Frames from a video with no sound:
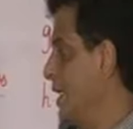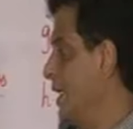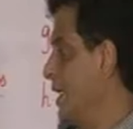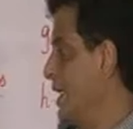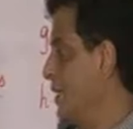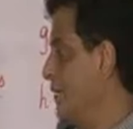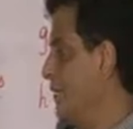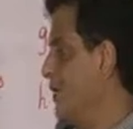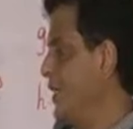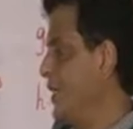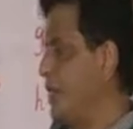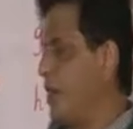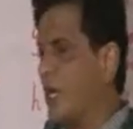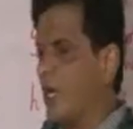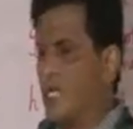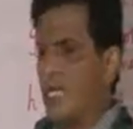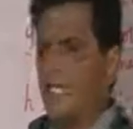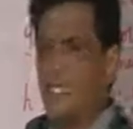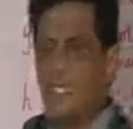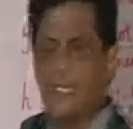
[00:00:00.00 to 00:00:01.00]
Every
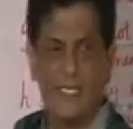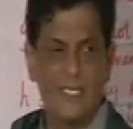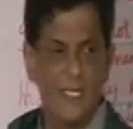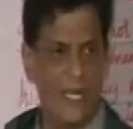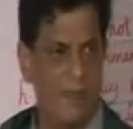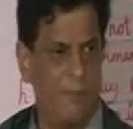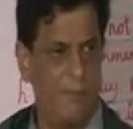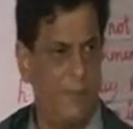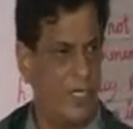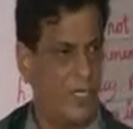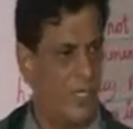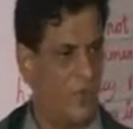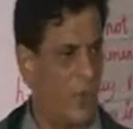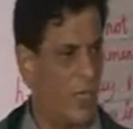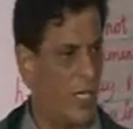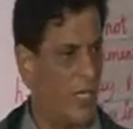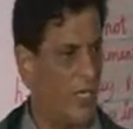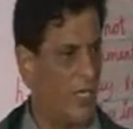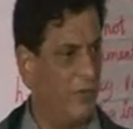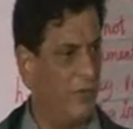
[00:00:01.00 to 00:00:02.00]
dog has his day means
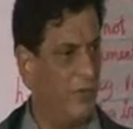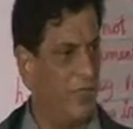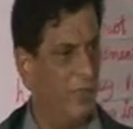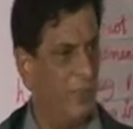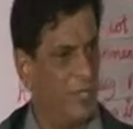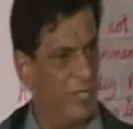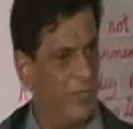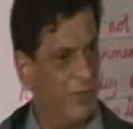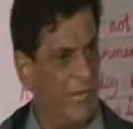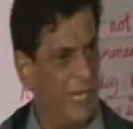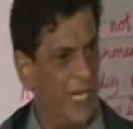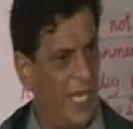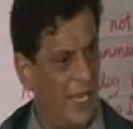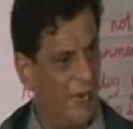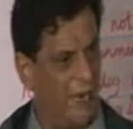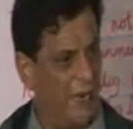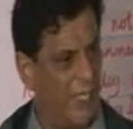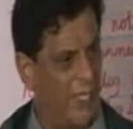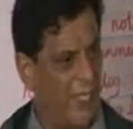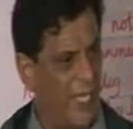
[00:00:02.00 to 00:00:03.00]
what? Everybody will
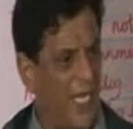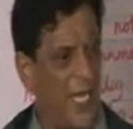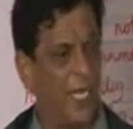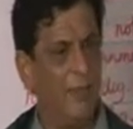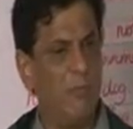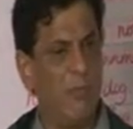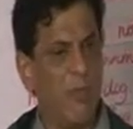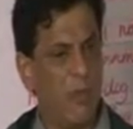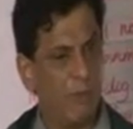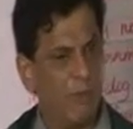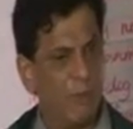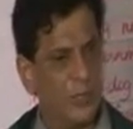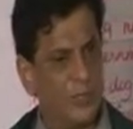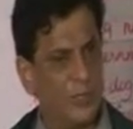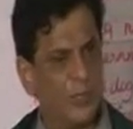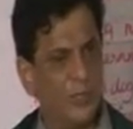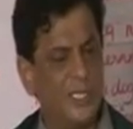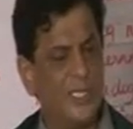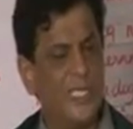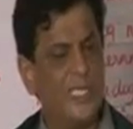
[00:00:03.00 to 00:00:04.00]
have a time,
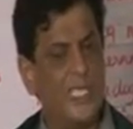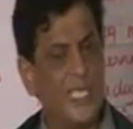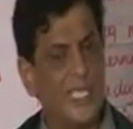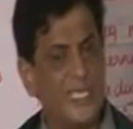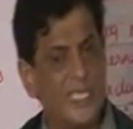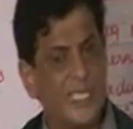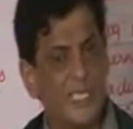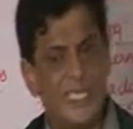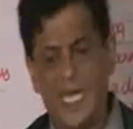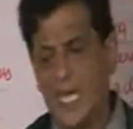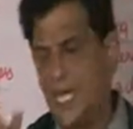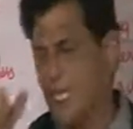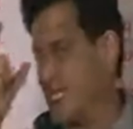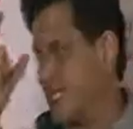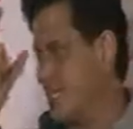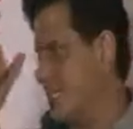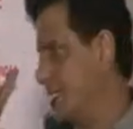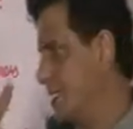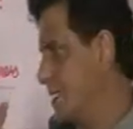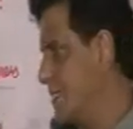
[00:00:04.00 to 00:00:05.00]
opportunity, a chance.